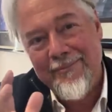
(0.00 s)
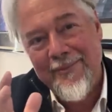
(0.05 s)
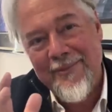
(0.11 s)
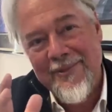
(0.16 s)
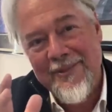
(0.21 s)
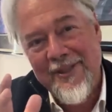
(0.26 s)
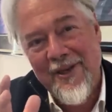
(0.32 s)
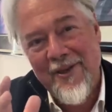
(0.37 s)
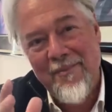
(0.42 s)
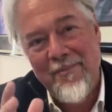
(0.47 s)

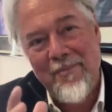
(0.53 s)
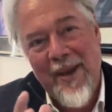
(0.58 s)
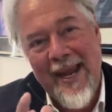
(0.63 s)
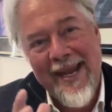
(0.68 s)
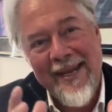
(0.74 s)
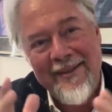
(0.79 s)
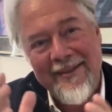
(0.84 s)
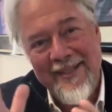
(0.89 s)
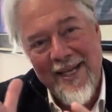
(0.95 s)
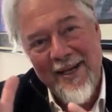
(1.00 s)
instead of
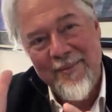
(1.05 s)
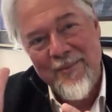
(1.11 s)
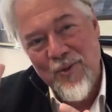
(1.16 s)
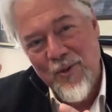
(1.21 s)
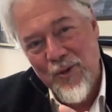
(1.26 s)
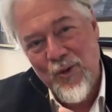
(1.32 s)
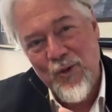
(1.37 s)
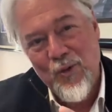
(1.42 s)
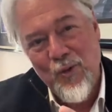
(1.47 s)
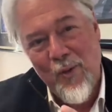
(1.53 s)
paying them
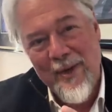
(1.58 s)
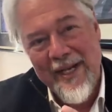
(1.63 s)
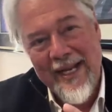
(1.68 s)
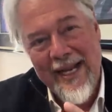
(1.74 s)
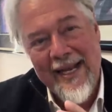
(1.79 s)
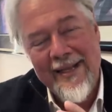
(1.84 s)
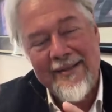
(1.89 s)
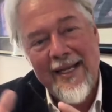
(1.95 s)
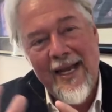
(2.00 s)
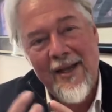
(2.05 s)

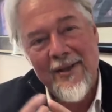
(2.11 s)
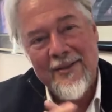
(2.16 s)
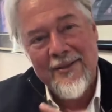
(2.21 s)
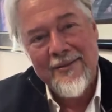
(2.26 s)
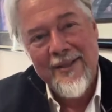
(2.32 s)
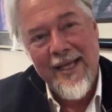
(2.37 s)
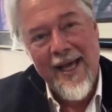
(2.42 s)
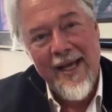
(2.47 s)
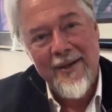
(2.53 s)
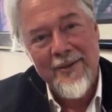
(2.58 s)

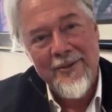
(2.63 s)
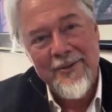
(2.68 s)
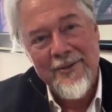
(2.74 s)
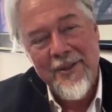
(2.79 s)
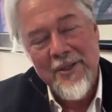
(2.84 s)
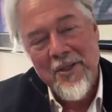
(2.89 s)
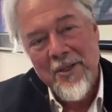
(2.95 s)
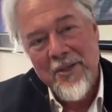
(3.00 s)
$29,000,